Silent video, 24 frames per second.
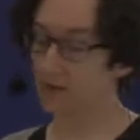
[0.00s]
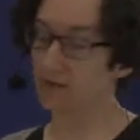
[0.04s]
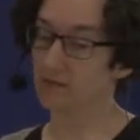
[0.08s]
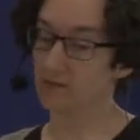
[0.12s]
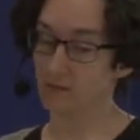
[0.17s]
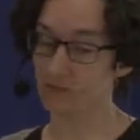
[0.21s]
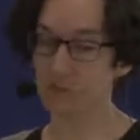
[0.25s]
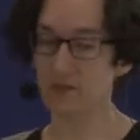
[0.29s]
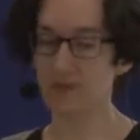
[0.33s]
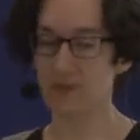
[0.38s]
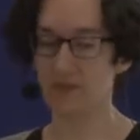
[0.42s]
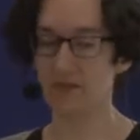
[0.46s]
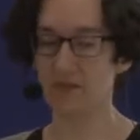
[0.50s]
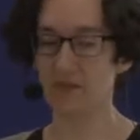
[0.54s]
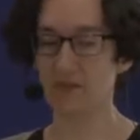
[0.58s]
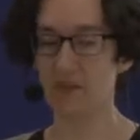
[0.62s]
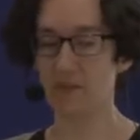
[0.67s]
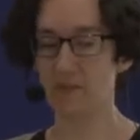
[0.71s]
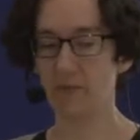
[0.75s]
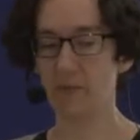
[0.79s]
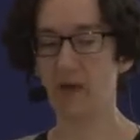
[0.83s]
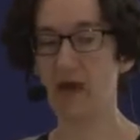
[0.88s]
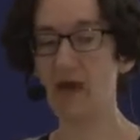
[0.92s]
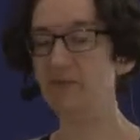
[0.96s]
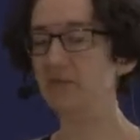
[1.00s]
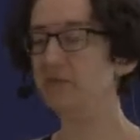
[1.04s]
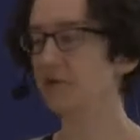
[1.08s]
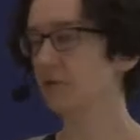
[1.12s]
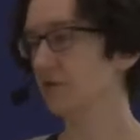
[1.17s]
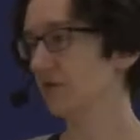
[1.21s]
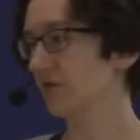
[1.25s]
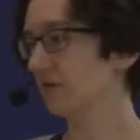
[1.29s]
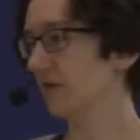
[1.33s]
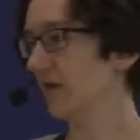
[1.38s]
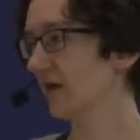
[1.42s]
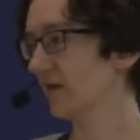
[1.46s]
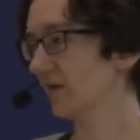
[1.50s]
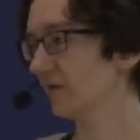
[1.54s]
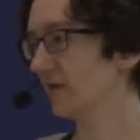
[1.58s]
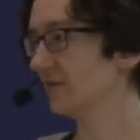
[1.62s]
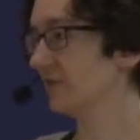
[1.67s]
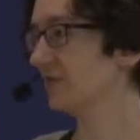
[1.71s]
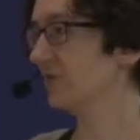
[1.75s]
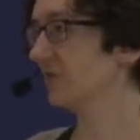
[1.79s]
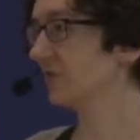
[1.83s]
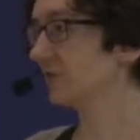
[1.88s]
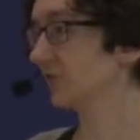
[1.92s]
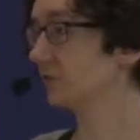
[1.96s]
recently people have started writing
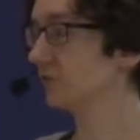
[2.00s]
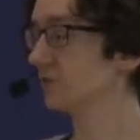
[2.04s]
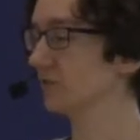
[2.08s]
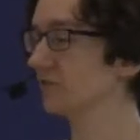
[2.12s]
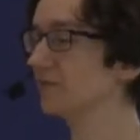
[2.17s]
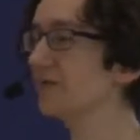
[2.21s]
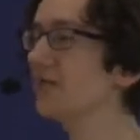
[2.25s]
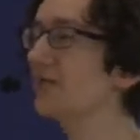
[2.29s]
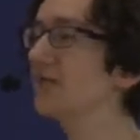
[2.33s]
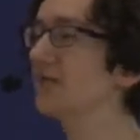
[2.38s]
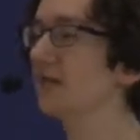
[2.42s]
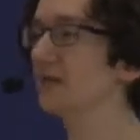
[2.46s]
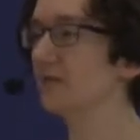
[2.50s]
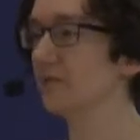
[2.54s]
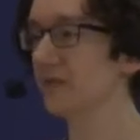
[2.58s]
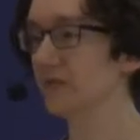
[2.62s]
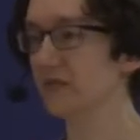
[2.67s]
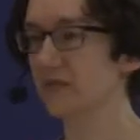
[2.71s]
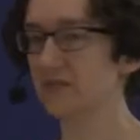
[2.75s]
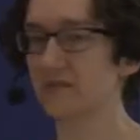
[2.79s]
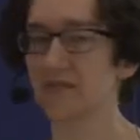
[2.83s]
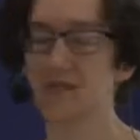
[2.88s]
them in social media because,